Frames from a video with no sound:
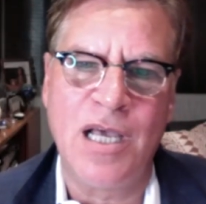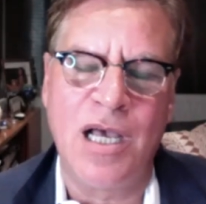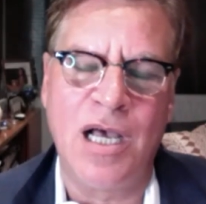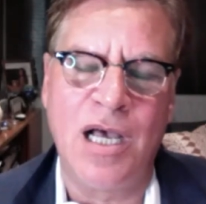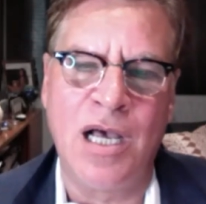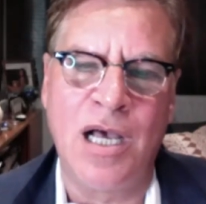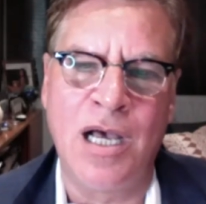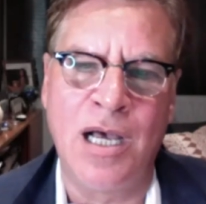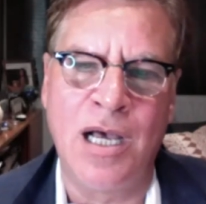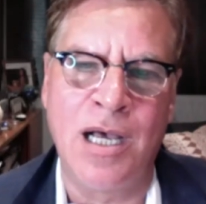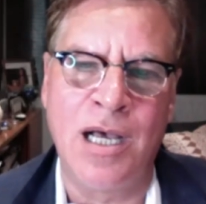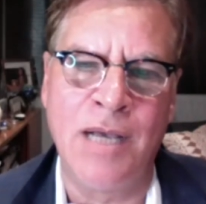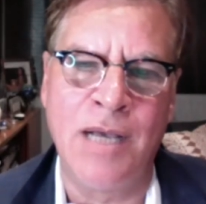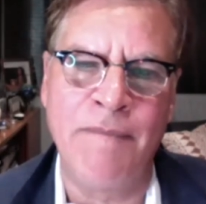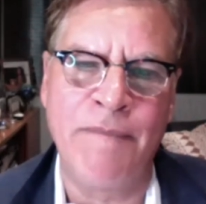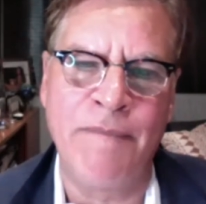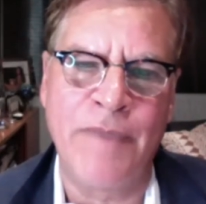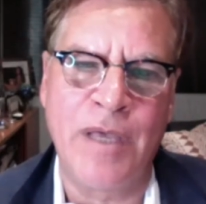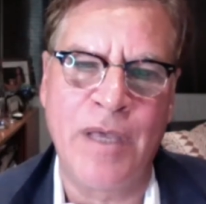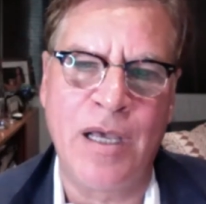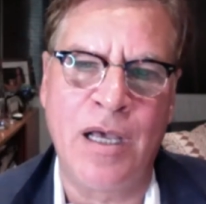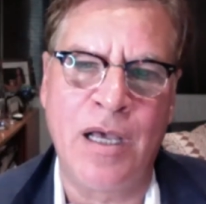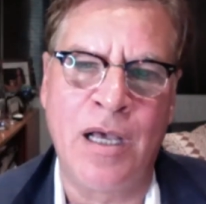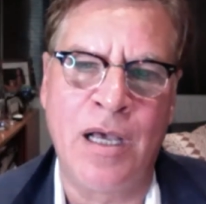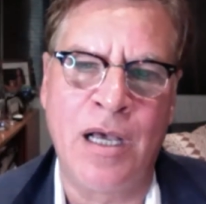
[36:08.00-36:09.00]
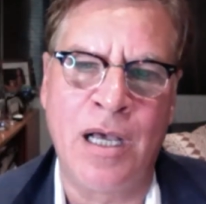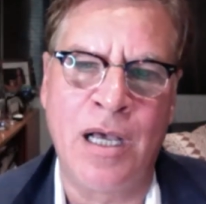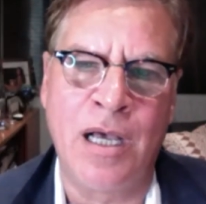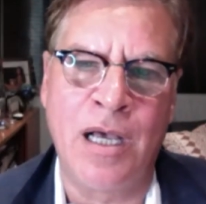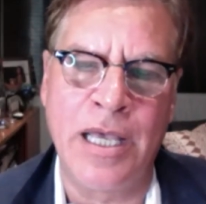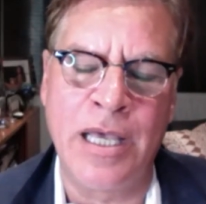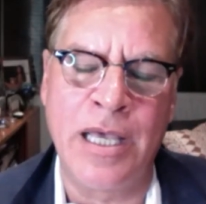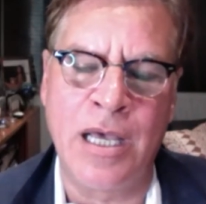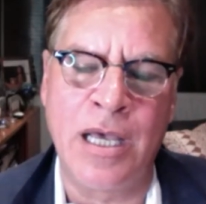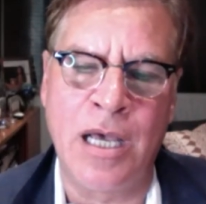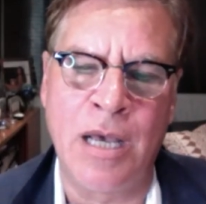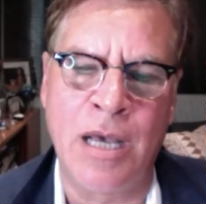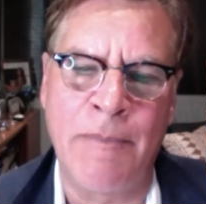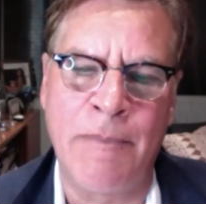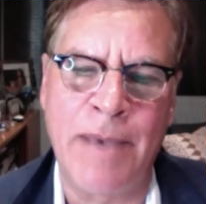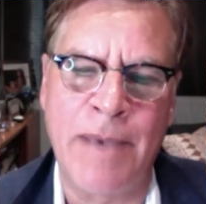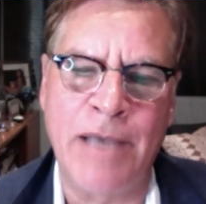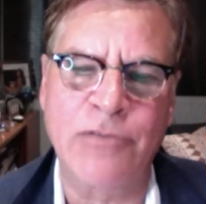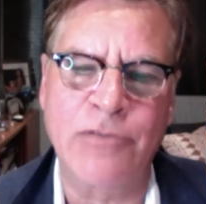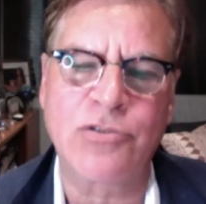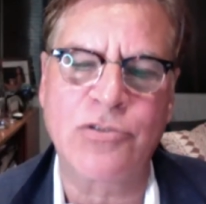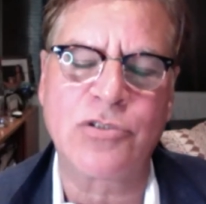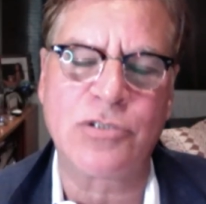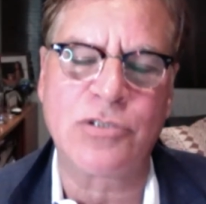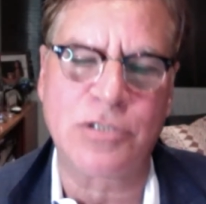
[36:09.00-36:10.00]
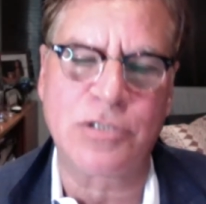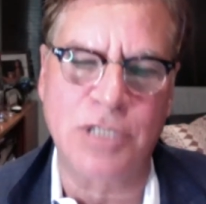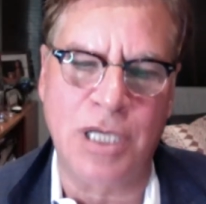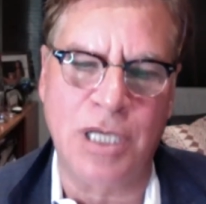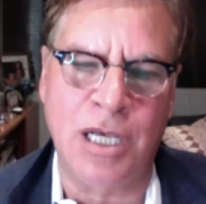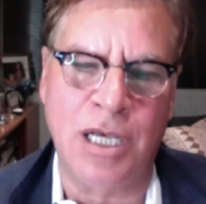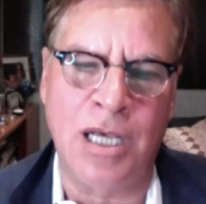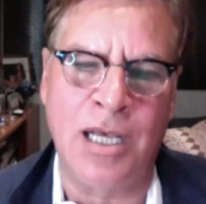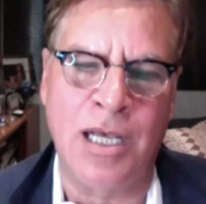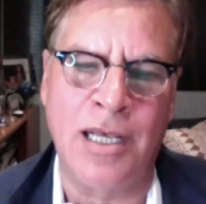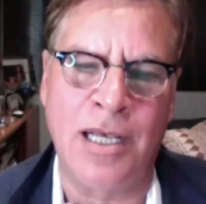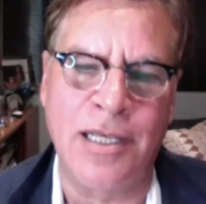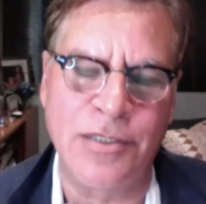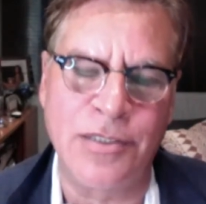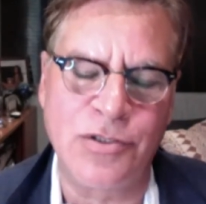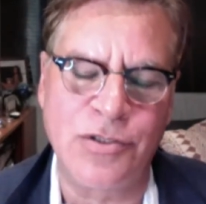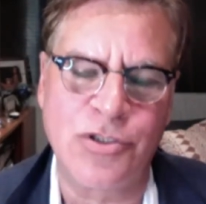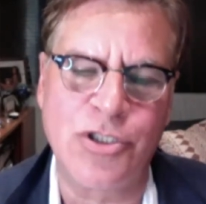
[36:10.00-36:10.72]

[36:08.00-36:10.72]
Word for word: um, uh, about uh,